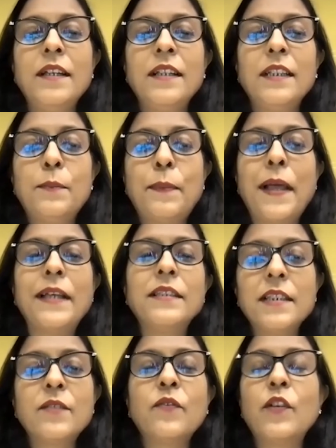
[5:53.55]
the
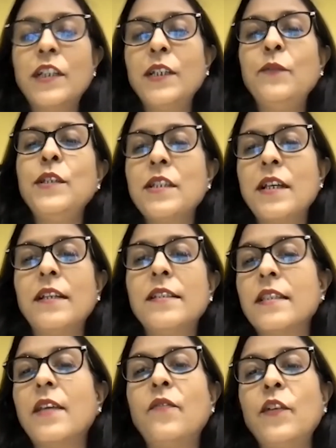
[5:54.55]
prices for TV channels
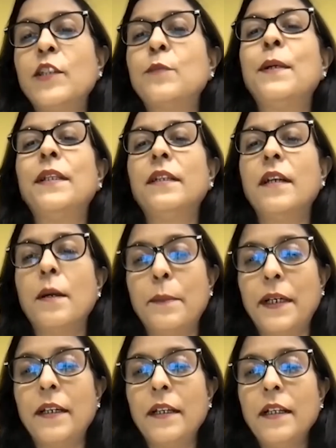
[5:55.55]
are fixed by the government.